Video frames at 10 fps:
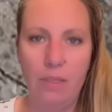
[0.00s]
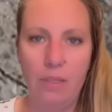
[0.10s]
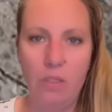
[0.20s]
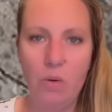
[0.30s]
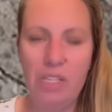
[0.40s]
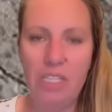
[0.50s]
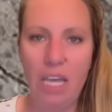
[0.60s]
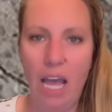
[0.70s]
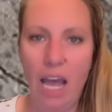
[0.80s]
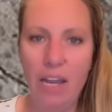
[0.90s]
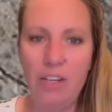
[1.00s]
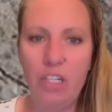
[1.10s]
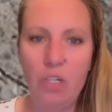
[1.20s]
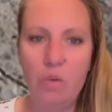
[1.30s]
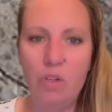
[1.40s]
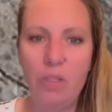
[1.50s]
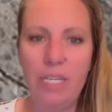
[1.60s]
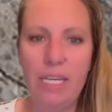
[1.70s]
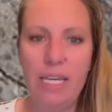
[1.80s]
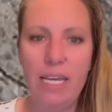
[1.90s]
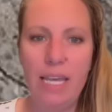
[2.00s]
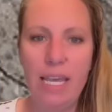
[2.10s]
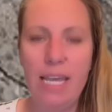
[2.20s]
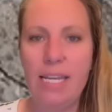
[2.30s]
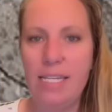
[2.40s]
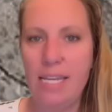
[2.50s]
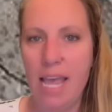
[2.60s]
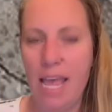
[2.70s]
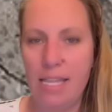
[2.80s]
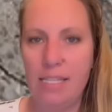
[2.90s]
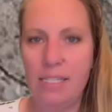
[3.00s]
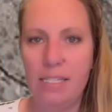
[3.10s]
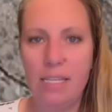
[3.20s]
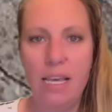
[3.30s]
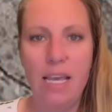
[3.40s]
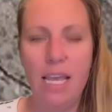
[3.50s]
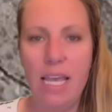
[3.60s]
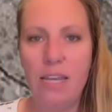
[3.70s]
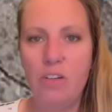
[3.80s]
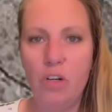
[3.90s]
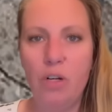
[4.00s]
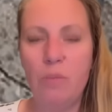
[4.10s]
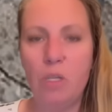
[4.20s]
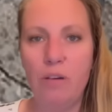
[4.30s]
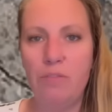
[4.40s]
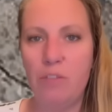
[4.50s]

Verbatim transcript: So it's unusually intense in terms of